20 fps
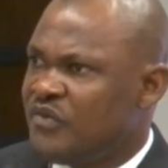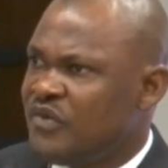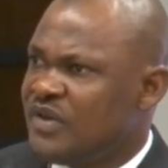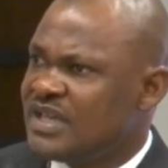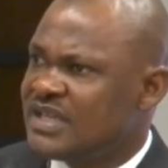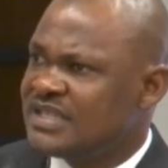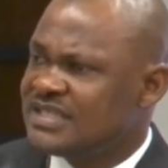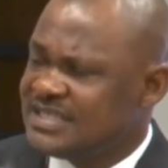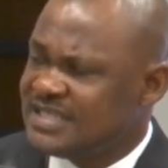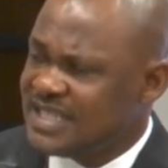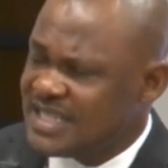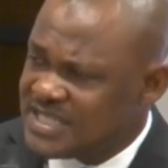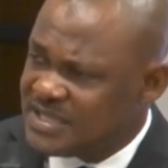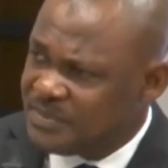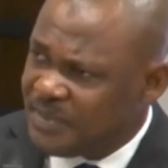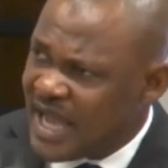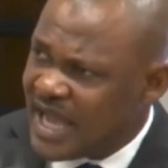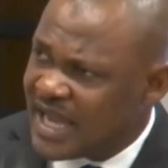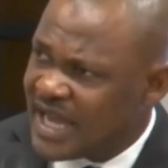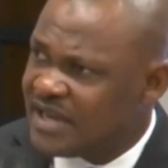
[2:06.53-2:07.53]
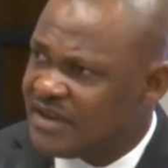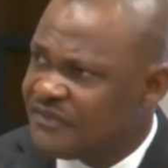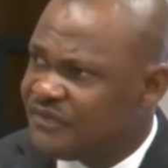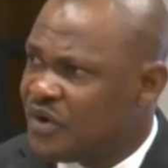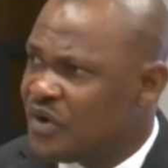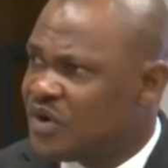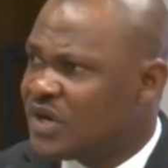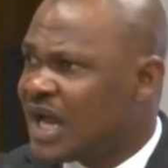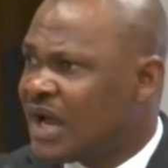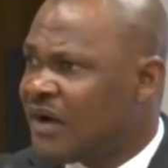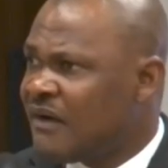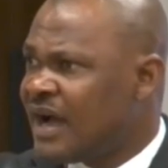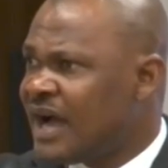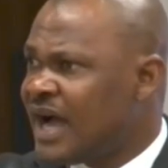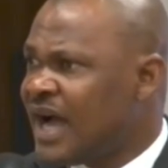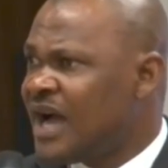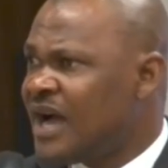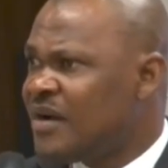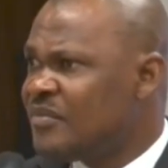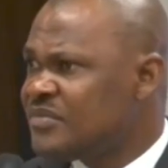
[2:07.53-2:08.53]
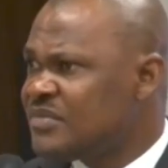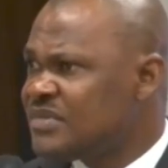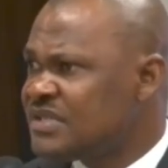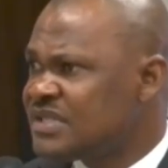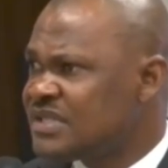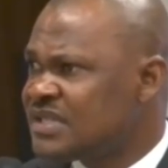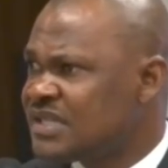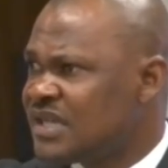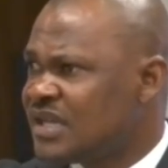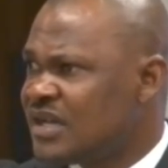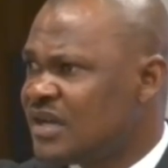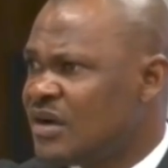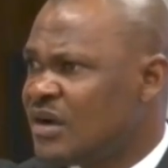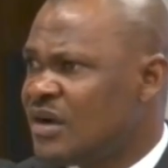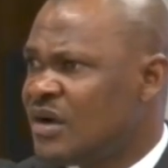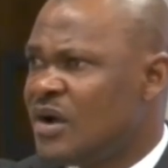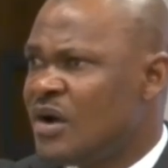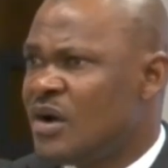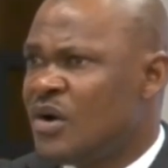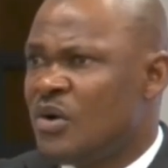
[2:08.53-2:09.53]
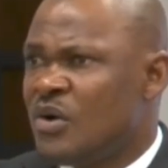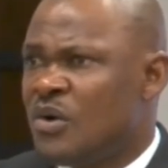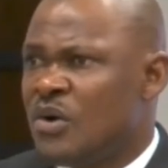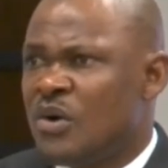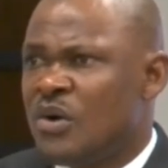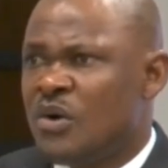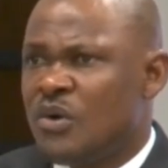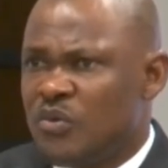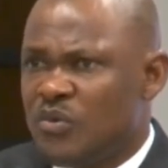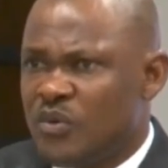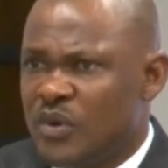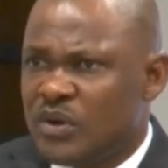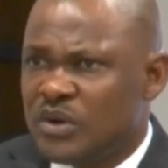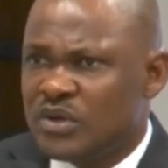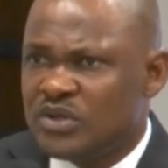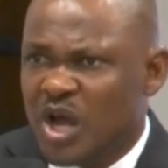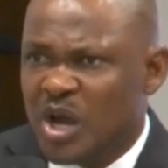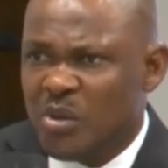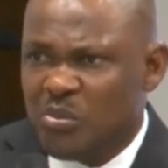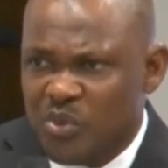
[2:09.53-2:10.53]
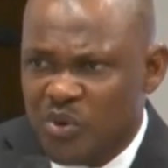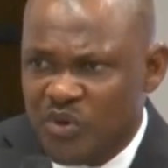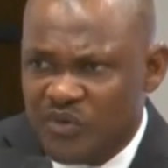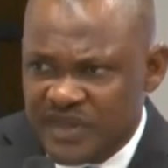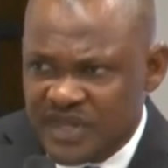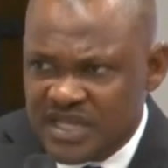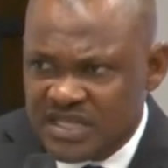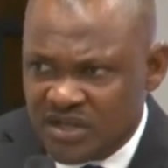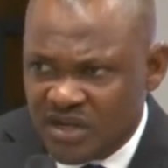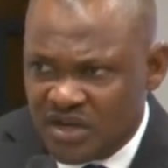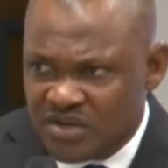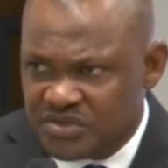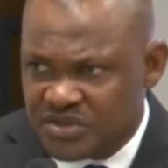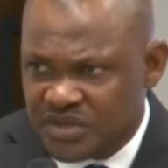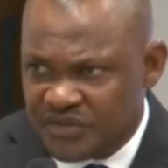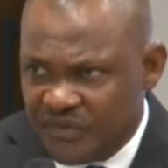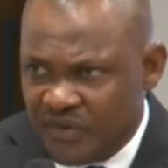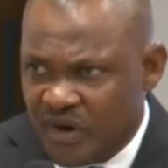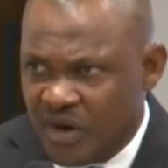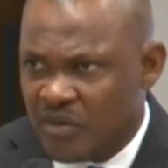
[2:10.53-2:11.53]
If we sit back and fold our arms, we will not move this country